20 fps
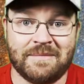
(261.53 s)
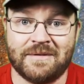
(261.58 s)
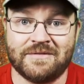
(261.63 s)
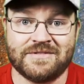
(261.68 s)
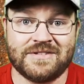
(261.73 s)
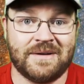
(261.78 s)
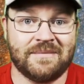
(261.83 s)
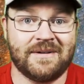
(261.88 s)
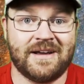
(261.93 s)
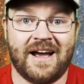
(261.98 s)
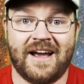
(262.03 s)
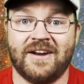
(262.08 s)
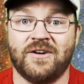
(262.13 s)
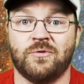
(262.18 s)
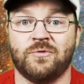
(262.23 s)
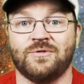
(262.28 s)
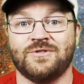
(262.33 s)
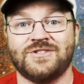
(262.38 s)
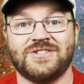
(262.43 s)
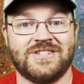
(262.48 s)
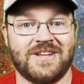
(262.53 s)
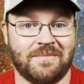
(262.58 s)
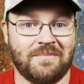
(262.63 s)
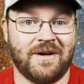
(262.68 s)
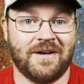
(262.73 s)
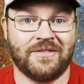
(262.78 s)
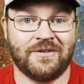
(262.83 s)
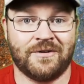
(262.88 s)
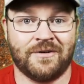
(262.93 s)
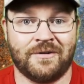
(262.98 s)
of some kind or some
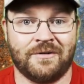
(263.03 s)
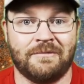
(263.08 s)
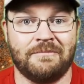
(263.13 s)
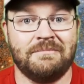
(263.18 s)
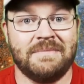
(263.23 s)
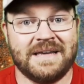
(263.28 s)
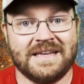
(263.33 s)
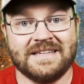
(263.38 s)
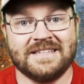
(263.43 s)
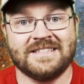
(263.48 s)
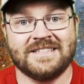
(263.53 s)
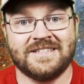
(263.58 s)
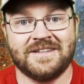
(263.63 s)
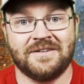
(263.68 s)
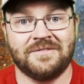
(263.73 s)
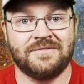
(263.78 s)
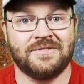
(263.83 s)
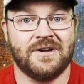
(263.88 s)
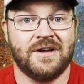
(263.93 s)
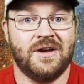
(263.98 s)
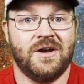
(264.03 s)
other means of